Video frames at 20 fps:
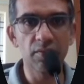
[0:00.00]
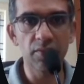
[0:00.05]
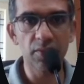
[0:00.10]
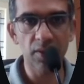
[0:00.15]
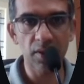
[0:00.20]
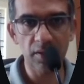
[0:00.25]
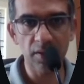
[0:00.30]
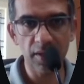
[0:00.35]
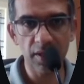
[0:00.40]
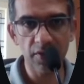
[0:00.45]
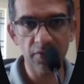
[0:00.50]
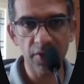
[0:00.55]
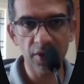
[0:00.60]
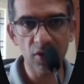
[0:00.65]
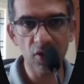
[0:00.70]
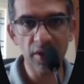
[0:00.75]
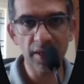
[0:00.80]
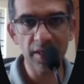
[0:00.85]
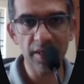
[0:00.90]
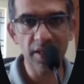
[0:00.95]
uh, that
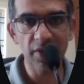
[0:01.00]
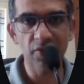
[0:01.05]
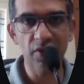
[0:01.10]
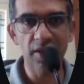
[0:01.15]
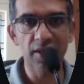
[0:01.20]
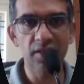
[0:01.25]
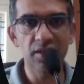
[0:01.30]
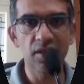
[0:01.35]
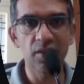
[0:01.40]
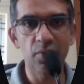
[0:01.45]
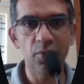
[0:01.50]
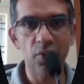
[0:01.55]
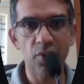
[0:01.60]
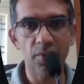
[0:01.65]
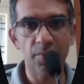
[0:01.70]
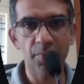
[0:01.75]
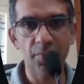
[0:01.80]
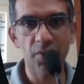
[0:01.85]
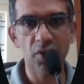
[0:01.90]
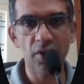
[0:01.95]
video I had given as input.
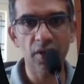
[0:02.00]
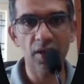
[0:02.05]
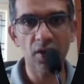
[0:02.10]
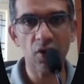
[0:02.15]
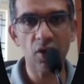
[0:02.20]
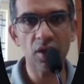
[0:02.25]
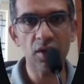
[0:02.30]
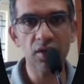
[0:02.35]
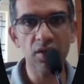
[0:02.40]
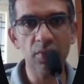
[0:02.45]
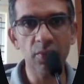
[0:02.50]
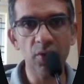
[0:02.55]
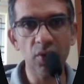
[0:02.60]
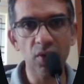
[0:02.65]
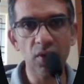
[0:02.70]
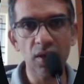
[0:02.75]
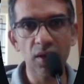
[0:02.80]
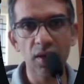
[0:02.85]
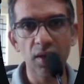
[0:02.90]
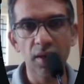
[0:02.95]
So it talks
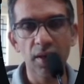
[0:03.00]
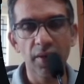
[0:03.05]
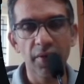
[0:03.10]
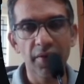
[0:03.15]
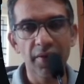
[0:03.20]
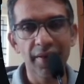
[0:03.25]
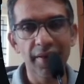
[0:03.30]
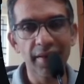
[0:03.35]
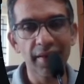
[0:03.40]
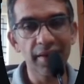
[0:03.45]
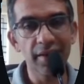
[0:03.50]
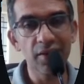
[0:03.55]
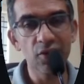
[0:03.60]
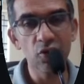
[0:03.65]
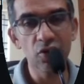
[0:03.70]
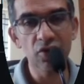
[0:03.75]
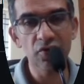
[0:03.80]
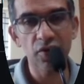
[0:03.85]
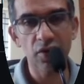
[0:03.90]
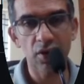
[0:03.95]
about here it
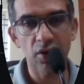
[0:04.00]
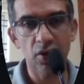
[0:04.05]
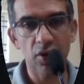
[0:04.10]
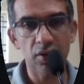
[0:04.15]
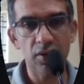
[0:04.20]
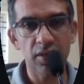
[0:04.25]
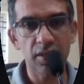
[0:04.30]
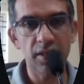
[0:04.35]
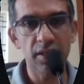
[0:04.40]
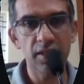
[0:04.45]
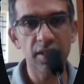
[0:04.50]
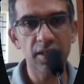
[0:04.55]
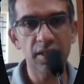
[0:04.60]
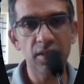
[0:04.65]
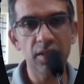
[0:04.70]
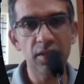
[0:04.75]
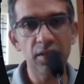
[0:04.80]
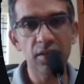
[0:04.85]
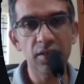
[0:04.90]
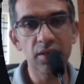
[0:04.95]
goes for a toss. It says
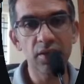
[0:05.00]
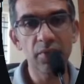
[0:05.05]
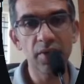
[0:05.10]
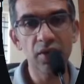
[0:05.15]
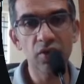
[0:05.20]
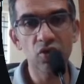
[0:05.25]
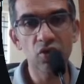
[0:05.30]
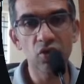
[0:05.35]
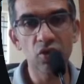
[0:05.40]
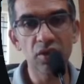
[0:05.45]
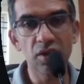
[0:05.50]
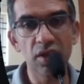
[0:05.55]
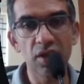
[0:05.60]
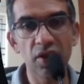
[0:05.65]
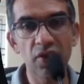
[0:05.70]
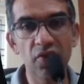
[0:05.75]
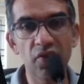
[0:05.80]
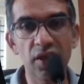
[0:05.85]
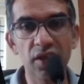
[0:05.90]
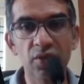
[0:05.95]
that this image shows the
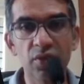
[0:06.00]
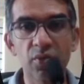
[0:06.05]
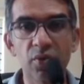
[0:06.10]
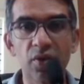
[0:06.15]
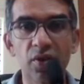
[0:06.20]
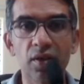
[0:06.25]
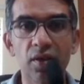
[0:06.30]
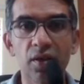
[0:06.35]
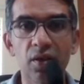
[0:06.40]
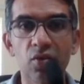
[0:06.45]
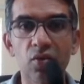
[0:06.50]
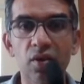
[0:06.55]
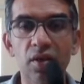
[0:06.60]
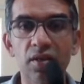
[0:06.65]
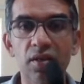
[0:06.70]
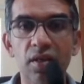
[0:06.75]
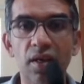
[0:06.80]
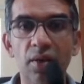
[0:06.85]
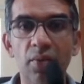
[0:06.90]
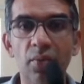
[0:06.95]
difference between grounded
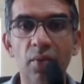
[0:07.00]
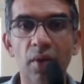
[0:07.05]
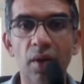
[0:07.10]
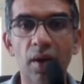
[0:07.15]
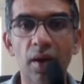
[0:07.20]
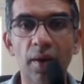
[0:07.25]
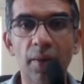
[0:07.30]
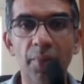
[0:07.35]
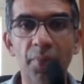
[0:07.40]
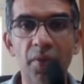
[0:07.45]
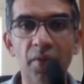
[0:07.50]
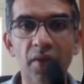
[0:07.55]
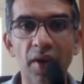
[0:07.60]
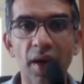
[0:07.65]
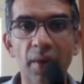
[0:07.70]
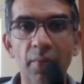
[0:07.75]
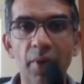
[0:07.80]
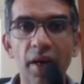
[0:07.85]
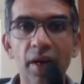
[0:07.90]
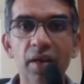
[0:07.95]
stamp, um,
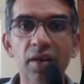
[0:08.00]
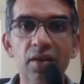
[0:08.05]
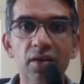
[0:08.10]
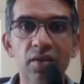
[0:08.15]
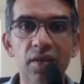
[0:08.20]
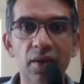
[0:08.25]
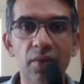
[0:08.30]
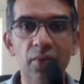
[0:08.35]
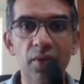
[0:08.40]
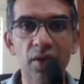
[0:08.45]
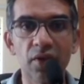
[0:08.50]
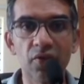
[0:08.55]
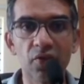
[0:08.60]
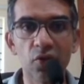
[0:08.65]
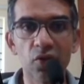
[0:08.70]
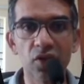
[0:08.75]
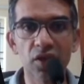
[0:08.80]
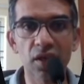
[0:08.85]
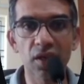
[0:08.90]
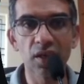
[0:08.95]
SAM and stable
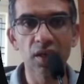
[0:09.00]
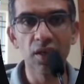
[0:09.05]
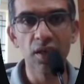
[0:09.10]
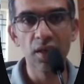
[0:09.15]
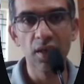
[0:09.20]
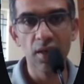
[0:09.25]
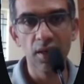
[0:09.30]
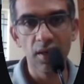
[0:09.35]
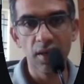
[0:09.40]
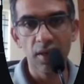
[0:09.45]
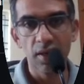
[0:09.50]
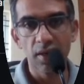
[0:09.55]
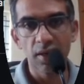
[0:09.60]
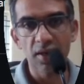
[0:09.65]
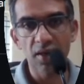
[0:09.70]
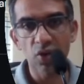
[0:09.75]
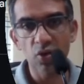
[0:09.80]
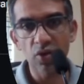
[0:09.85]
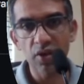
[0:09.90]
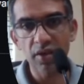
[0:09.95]
diffusion.
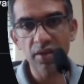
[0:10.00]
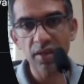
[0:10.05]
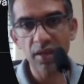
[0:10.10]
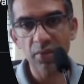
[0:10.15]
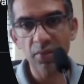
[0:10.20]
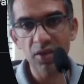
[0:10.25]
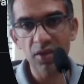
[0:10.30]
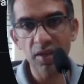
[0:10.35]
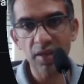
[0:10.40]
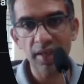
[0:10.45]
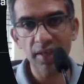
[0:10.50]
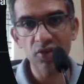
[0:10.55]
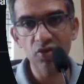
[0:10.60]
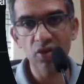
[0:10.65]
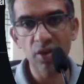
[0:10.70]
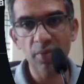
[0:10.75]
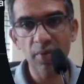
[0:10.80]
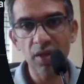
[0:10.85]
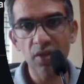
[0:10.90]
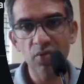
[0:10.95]
Grounded SAM is a text
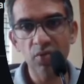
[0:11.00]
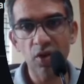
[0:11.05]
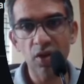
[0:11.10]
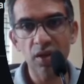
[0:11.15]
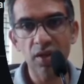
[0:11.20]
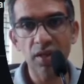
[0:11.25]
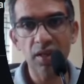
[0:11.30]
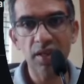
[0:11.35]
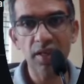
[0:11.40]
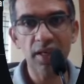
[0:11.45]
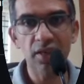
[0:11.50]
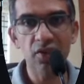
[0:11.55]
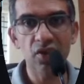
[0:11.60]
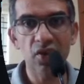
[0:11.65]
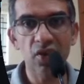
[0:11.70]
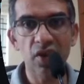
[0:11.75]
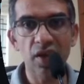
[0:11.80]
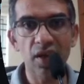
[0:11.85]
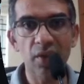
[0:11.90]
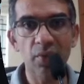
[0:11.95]
to image model that can
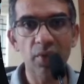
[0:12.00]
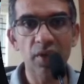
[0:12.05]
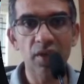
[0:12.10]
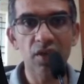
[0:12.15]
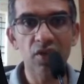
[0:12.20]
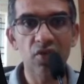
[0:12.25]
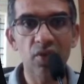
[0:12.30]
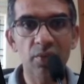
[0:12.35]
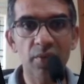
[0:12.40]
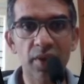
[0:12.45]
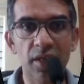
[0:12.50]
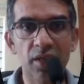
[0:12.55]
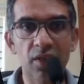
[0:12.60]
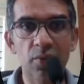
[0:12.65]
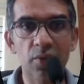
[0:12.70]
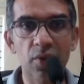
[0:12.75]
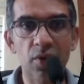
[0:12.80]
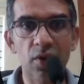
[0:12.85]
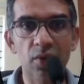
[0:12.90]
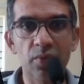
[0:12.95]
generate images from text
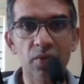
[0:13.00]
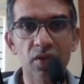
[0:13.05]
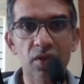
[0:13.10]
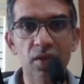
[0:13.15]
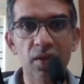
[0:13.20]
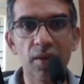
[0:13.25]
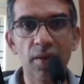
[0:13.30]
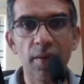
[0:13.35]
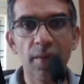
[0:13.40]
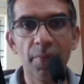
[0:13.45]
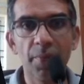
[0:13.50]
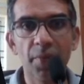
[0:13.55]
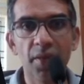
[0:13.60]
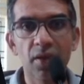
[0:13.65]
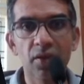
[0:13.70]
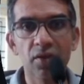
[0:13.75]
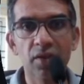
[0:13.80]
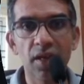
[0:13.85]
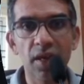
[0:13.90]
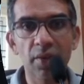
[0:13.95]
prompts.
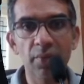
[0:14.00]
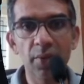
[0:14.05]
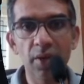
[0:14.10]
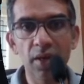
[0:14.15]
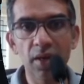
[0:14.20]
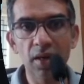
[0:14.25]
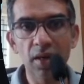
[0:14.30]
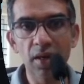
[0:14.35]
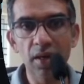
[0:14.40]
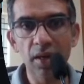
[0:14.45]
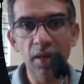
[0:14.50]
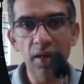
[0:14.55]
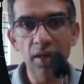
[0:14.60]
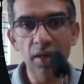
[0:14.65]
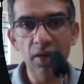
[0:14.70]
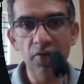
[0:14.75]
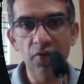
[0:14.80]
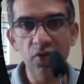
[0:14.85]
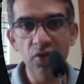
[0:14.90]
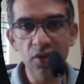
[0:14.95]
Stable uh,
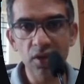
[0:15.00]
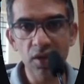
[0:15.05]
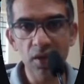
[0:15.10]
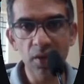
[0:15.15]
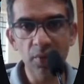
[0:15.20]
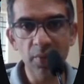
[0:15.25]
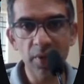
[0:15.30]
diffusion in